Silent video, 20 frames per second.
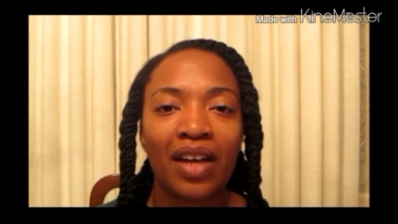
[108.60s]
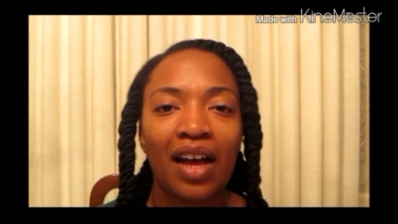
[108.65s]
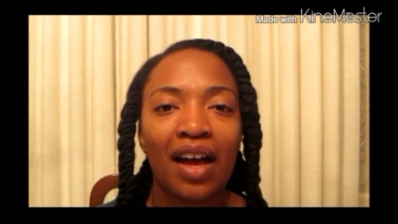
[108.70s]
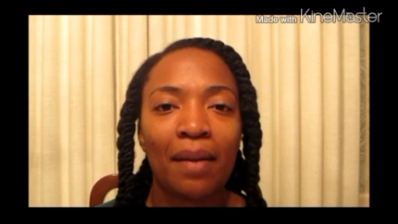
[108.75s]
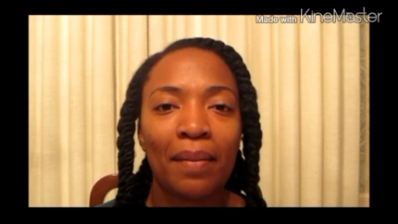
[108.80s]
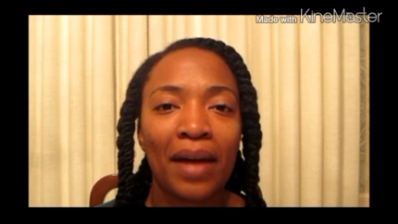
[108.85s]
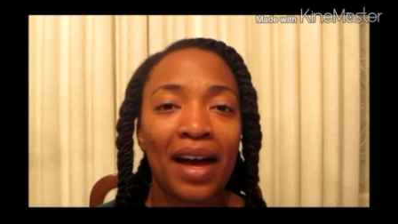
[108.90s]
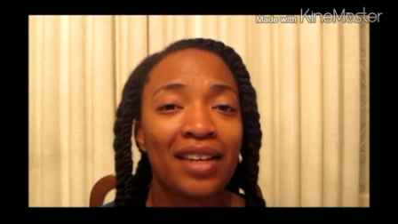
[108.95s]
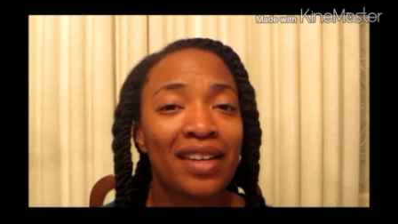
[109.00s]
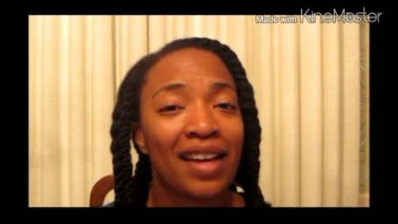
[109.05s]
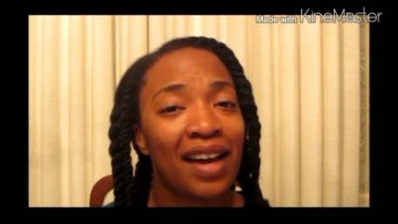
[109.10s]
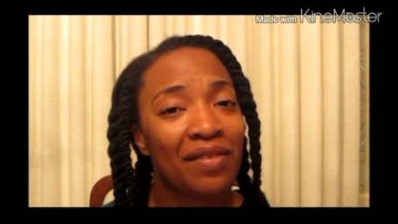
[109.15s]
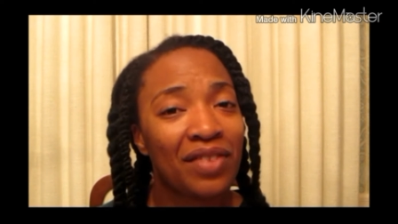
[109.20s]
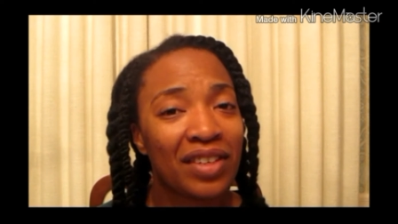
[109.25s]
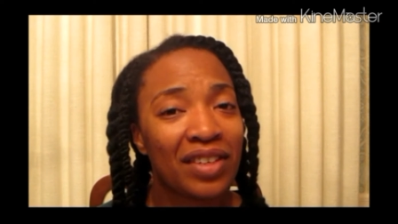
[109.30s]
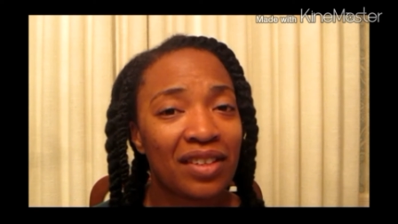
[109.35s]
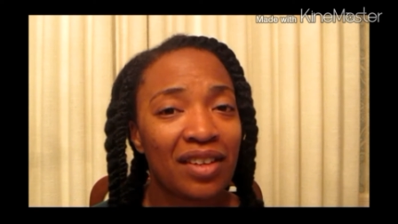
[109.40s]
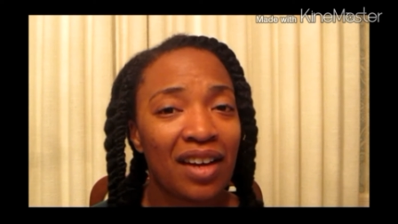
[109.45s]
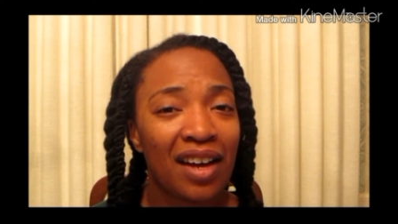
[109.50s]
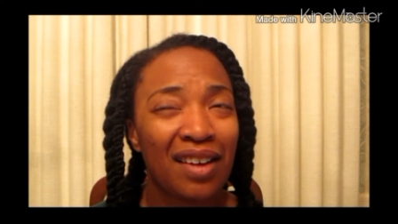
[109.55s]
Um, I have
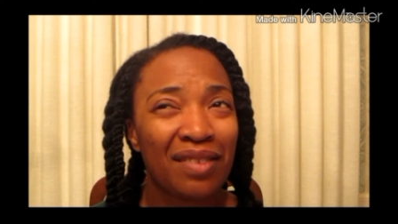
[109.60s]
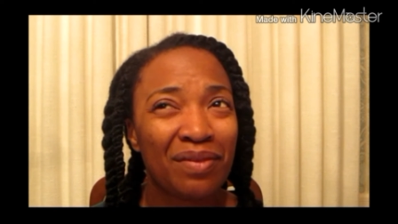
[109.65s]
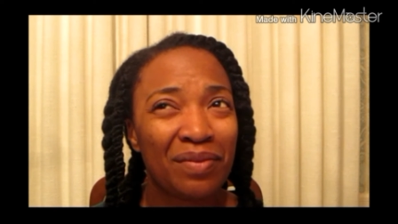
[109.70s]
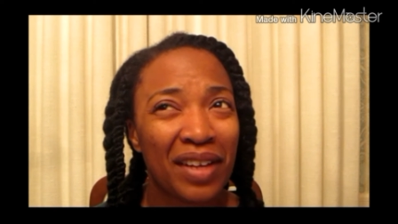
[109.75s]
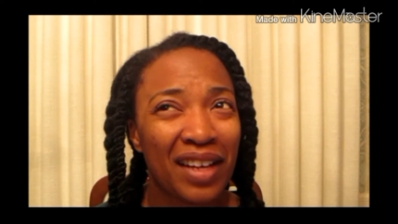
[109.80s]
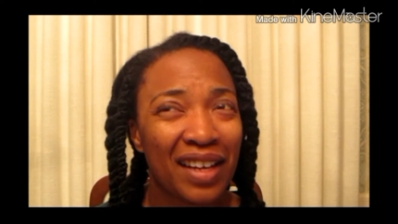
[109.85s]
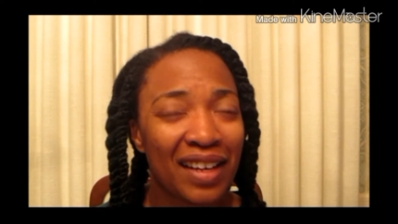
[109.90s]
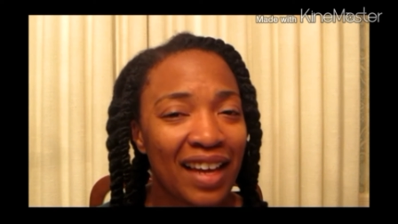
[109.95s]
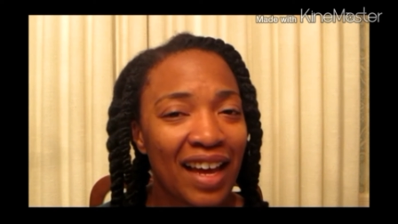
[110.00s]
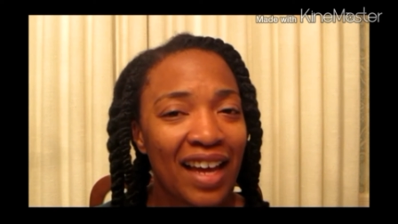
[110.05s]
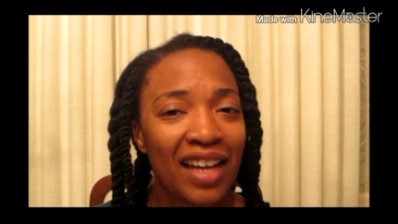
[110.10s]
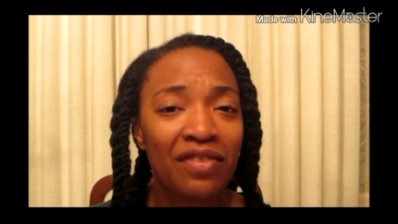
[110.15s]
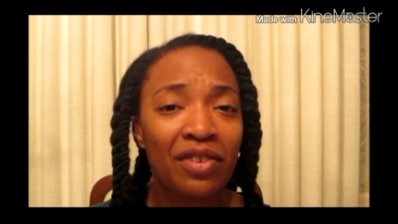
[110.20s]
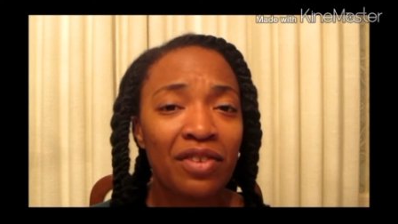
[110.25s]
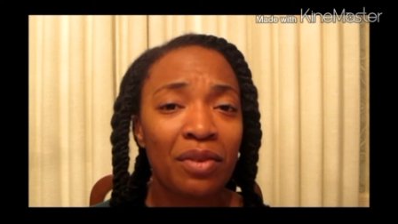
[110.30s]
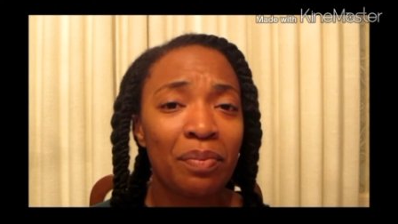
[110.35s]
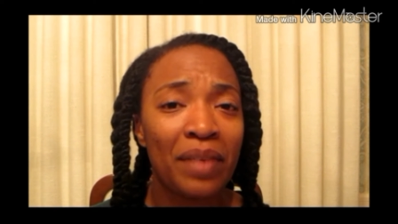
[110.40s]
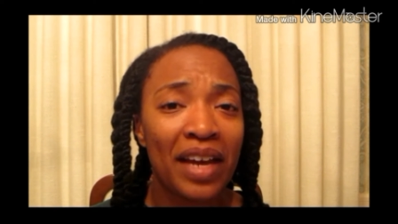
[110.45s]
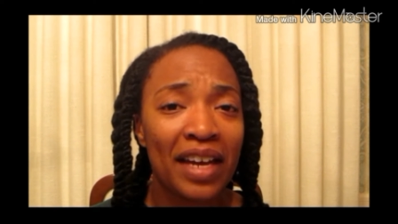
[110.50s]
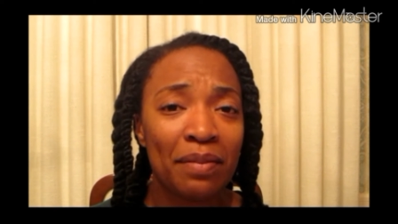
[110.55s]
an, a, a kind of
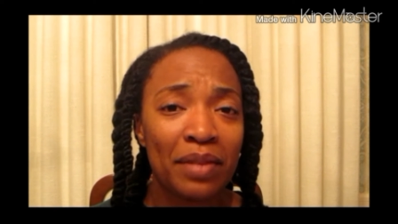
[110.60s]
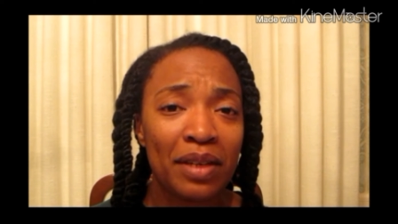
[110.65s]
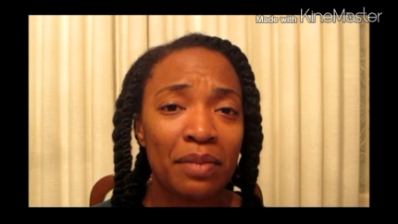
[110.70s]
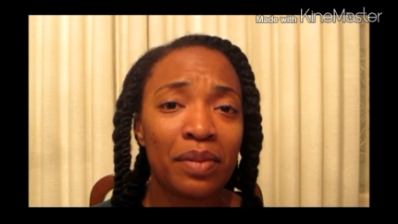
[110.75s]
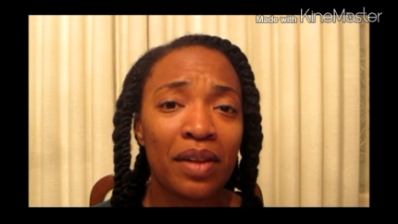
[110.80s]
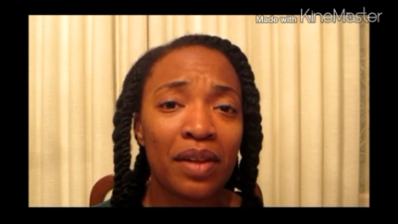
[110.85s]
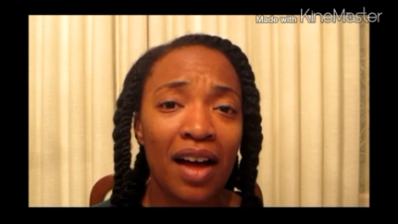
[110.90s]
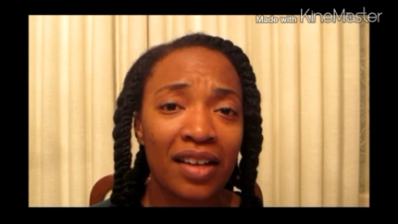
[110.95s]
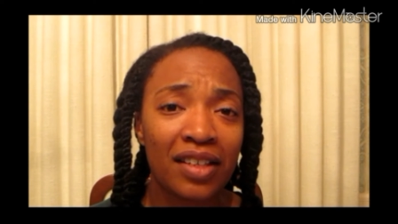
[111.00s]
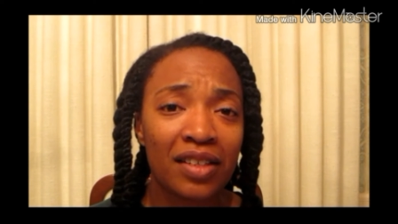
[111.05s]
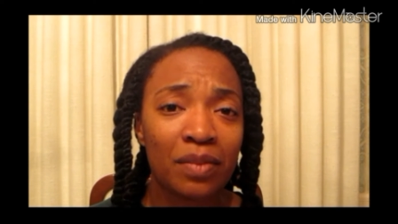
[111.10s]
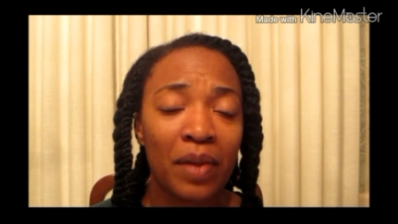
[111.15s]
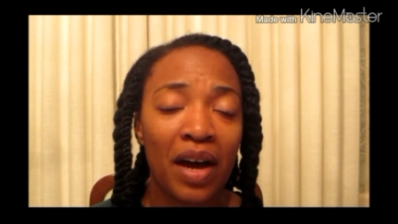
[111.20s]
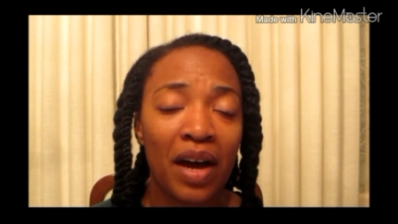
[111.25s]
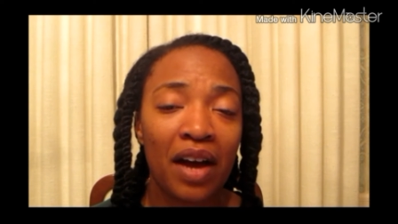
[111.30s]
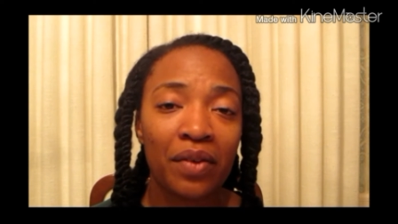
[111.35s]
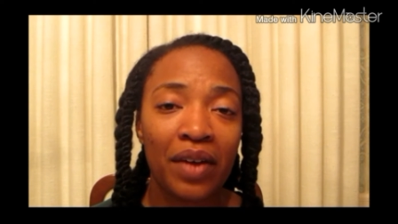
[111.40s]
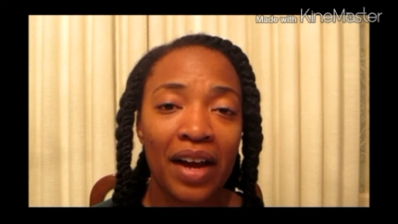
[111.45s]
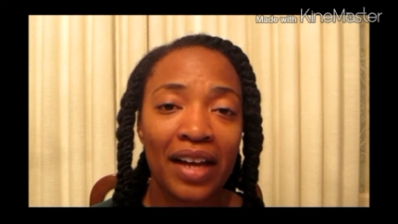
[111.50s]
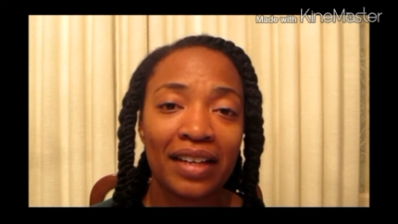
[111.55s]
a baby blog
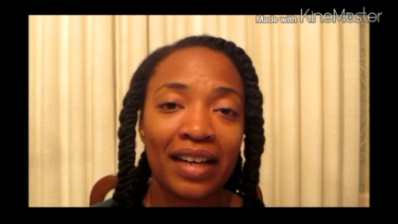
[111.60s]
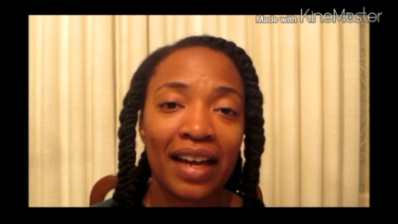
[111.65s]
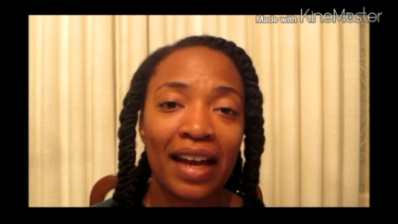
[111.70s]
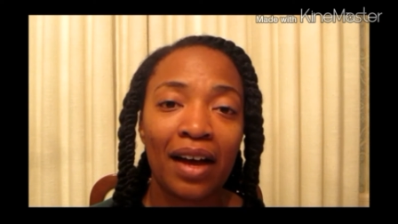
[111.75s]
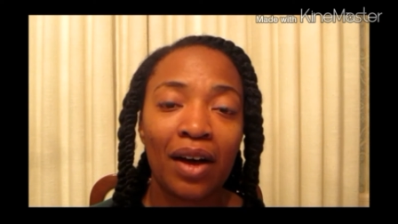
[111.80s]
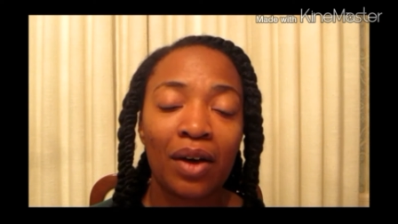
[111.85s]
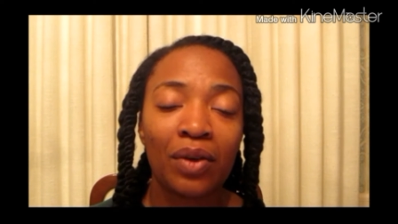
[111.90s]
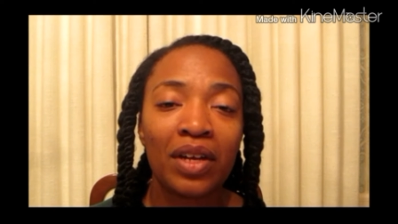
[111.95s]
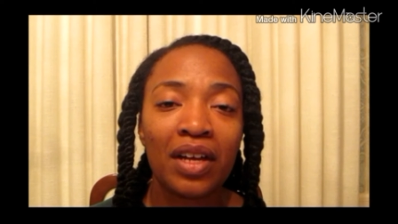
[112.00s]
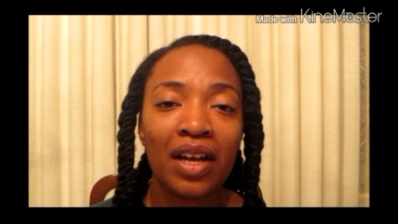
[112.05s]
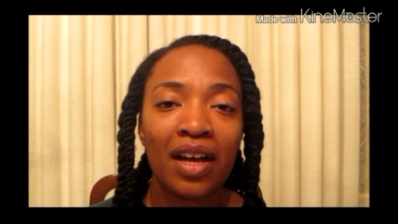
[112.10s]
spot right now.